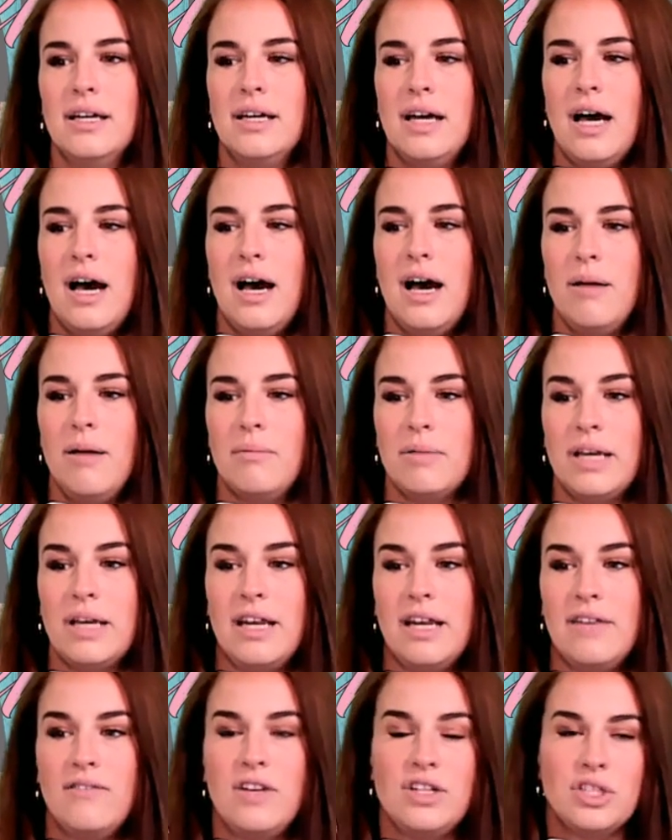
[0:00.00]

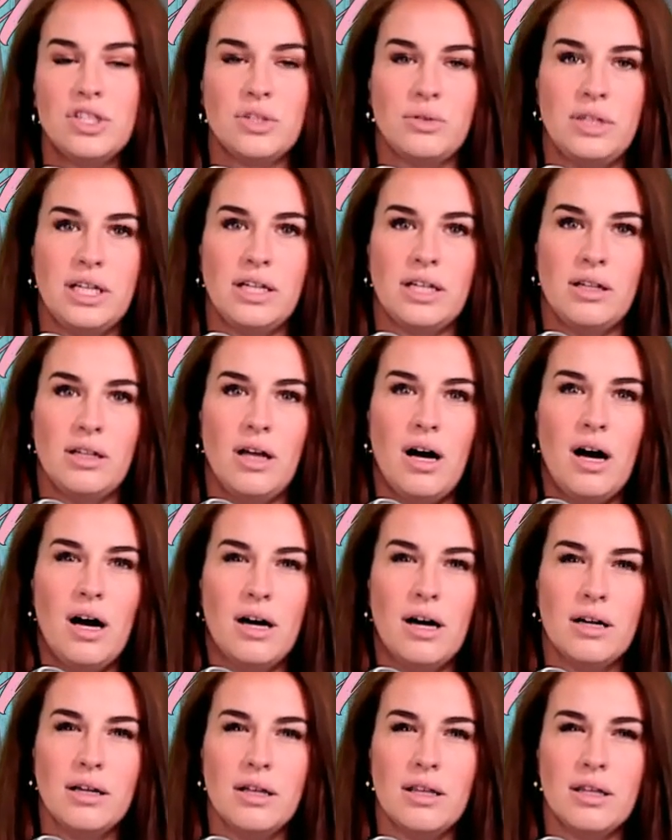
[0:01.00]
can eventually
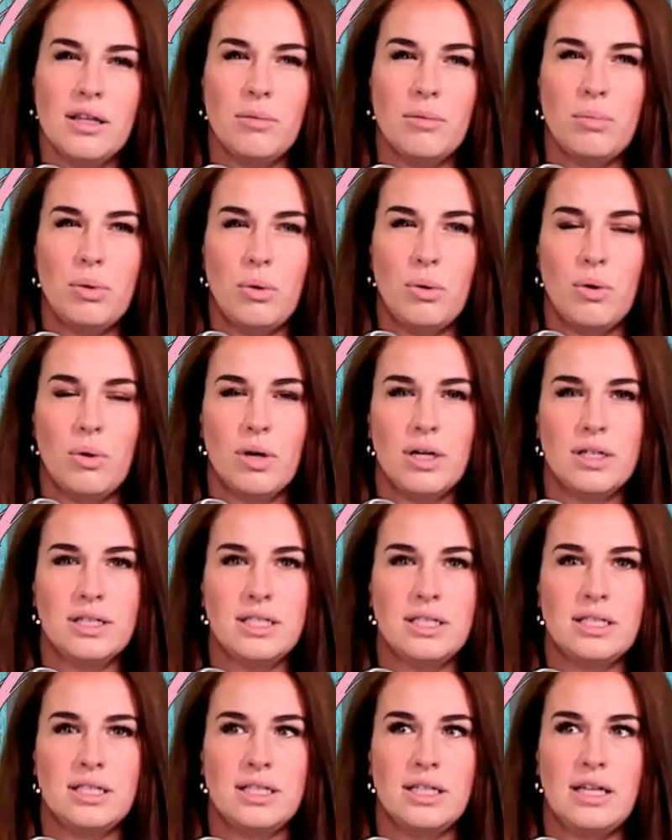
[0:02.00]
clog the
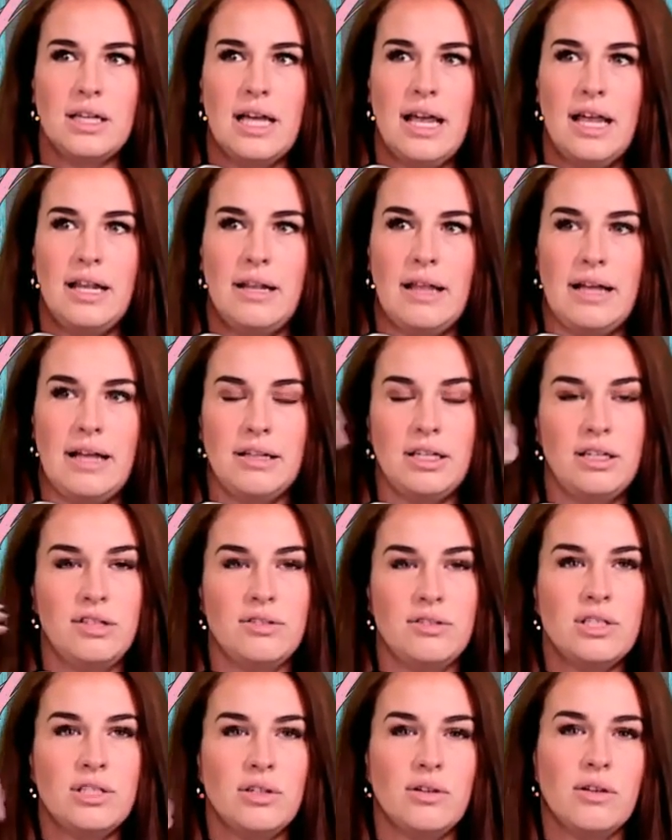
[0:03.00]
pores, and that
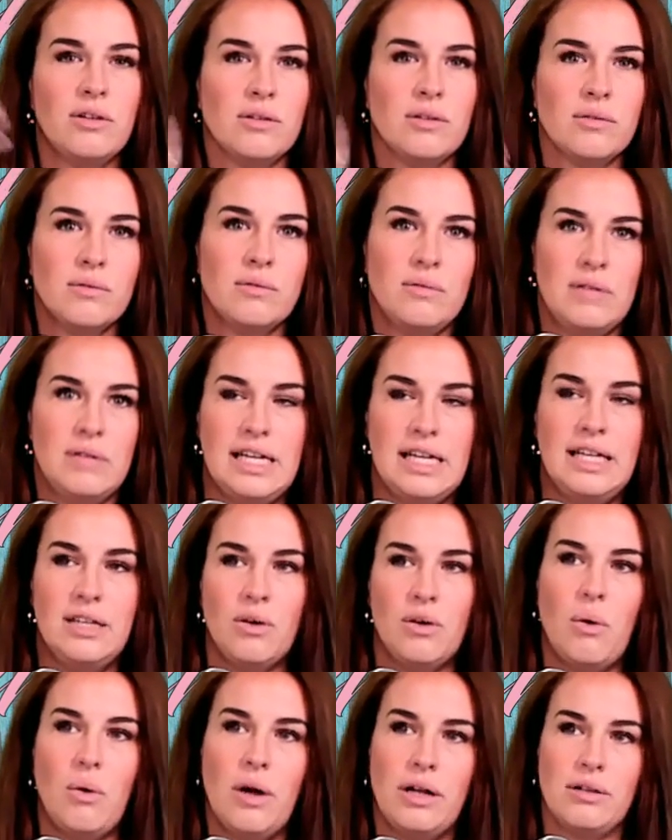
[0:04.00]
you still need
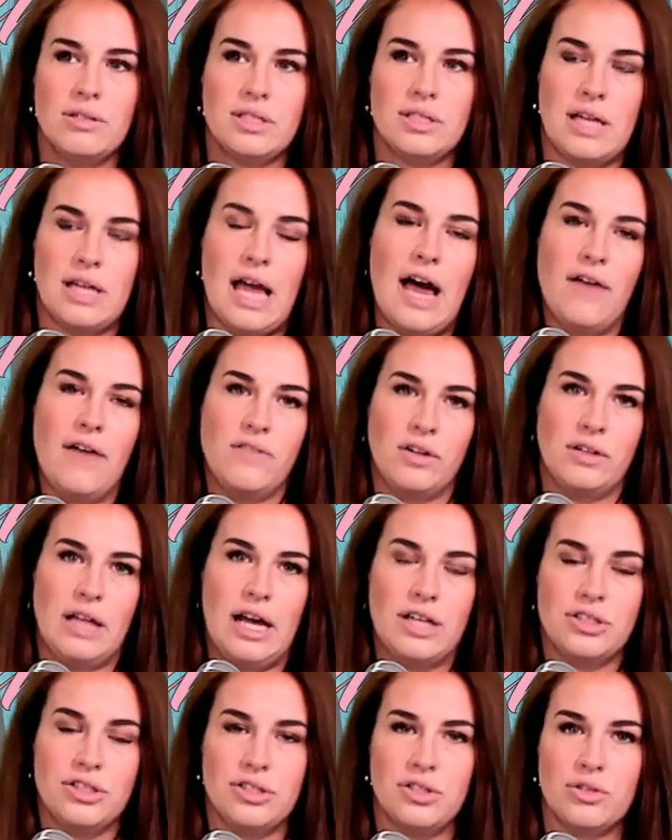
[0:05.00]
the oils to have your
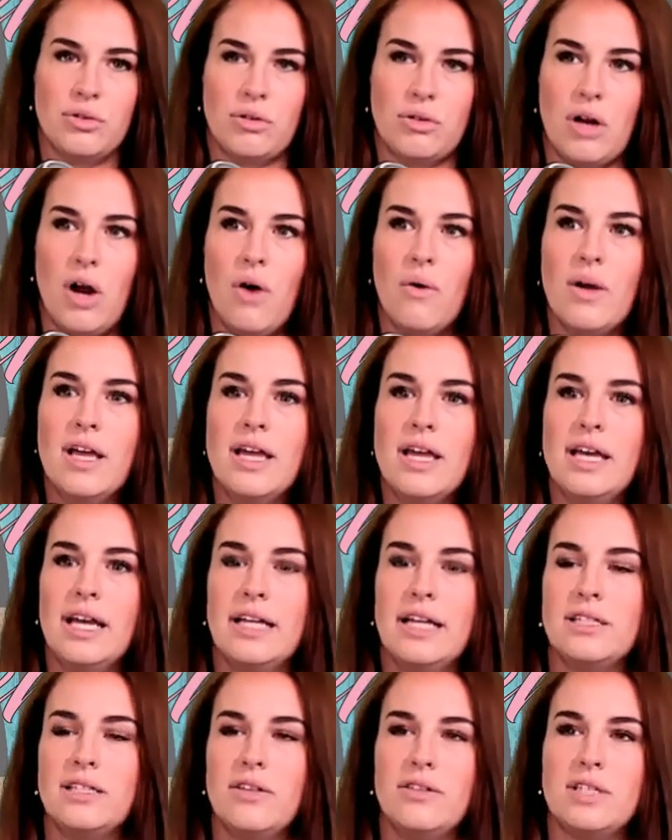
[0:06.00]
lashes grow.
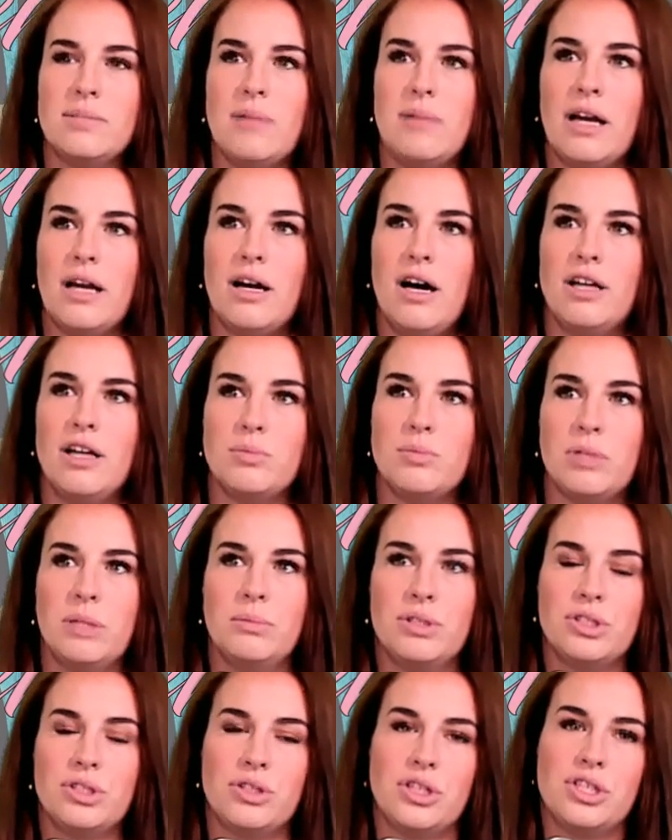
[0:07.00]
And so this might cause
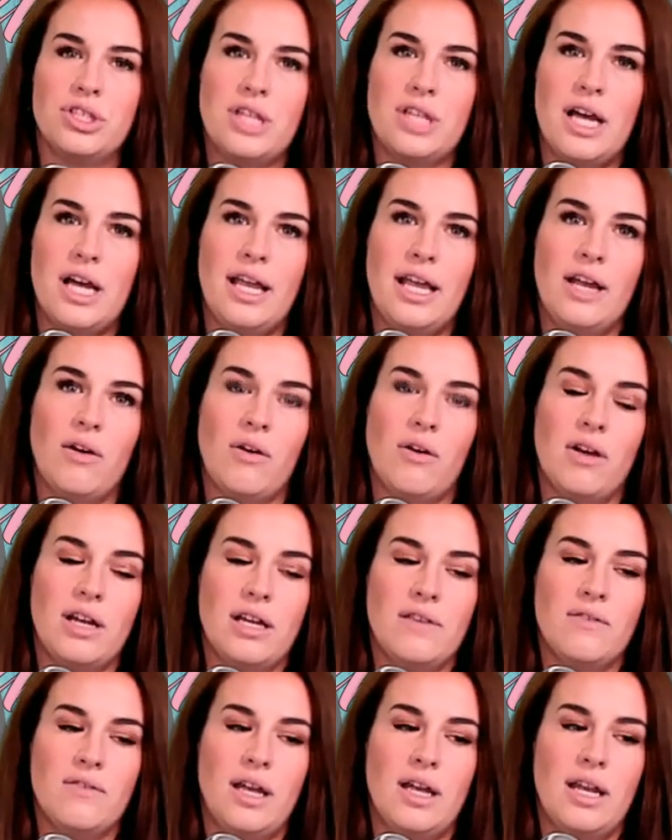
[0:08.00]
premature shedding, or
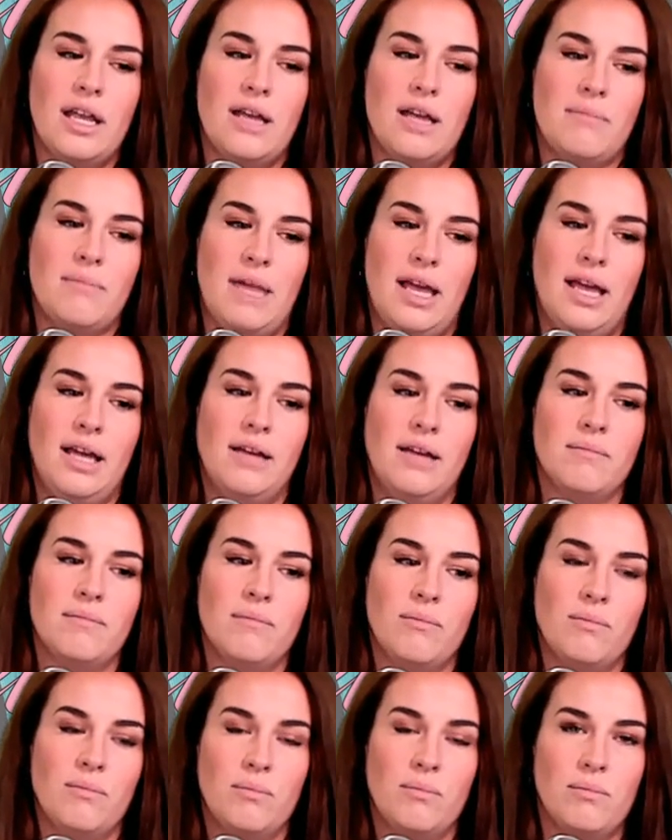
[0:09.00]
even it may
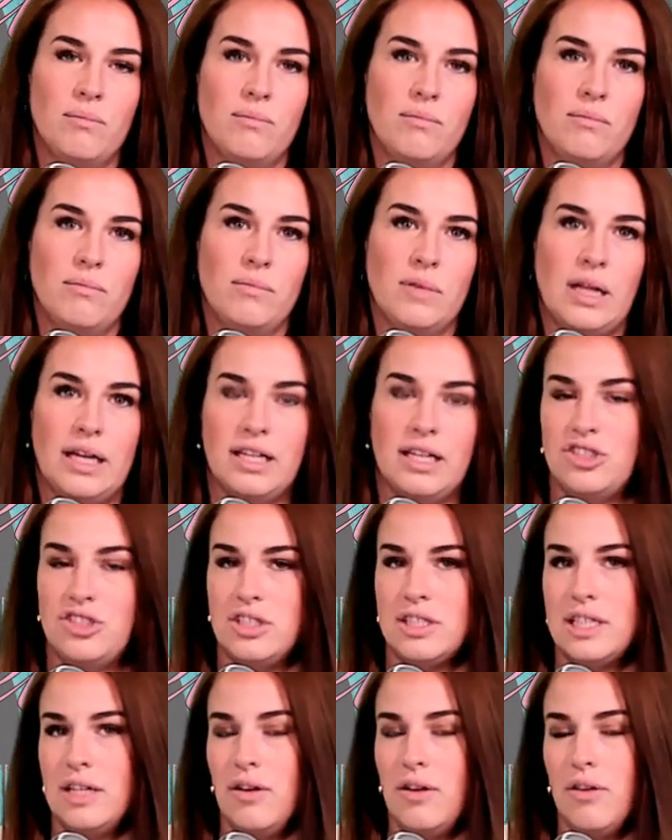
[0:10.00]

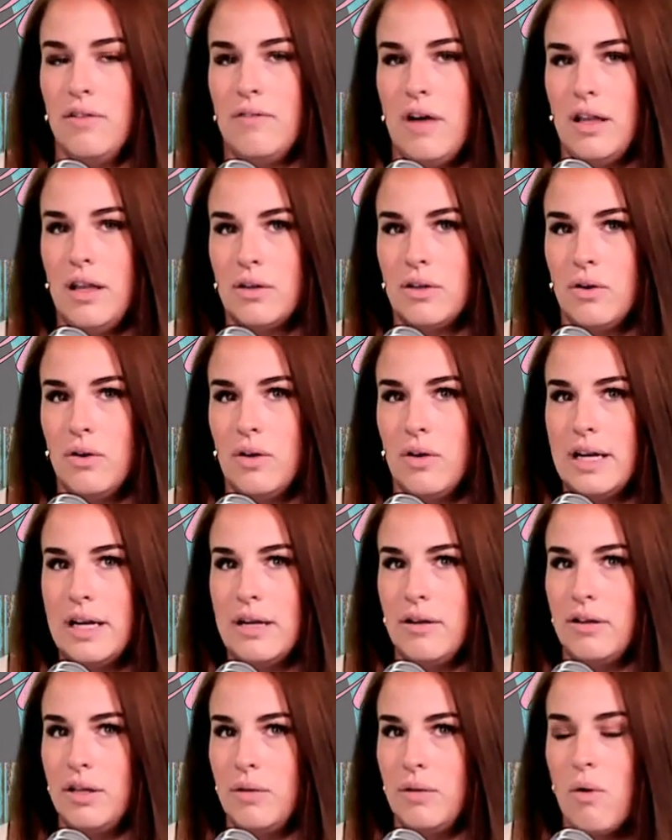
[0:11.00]
just kill the follicle,
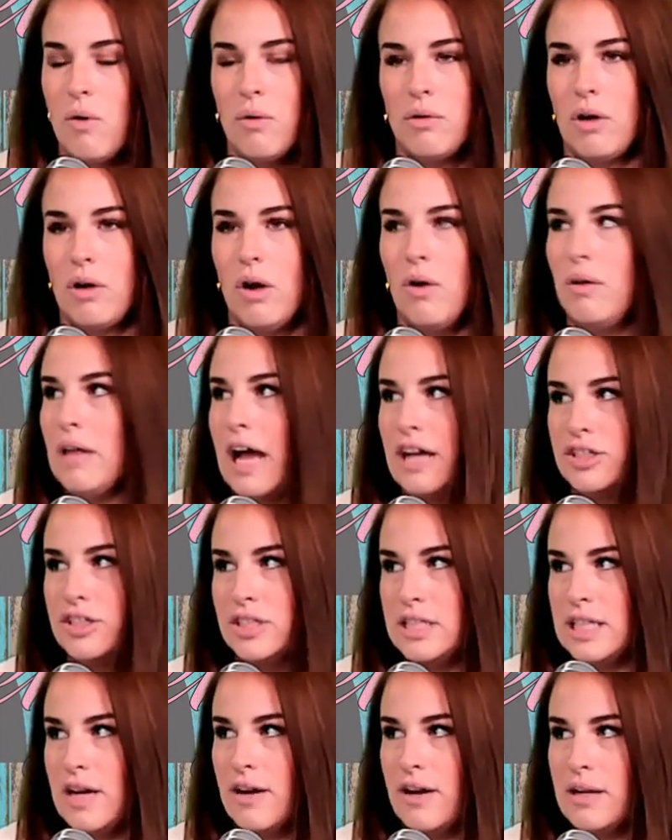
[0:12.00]
and you won't grow
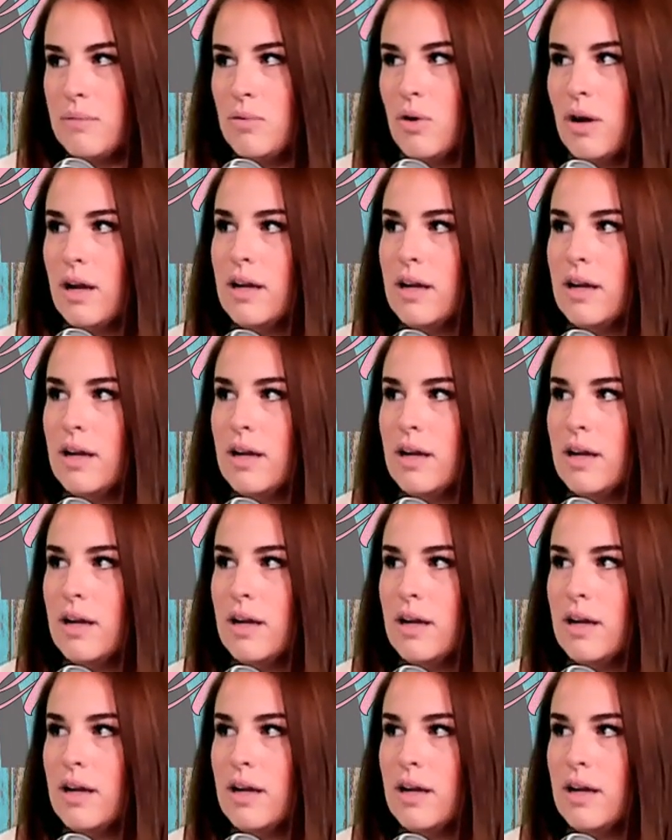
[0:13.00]
lashes there anymore.